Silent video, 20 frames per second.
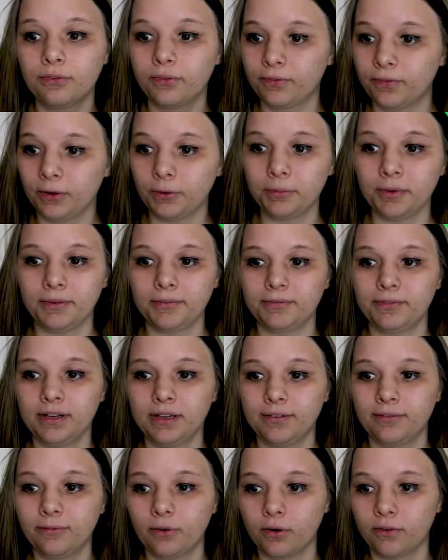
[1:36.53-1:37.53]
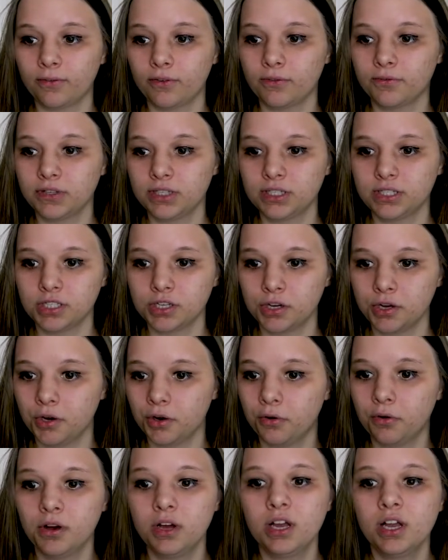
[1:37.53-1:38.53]
fulfillment fee,
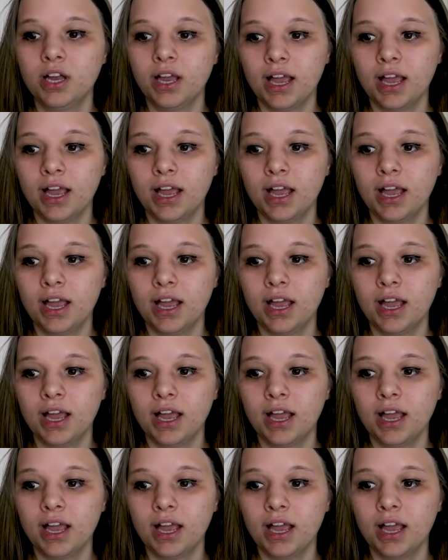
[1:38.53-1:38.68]
$4.52,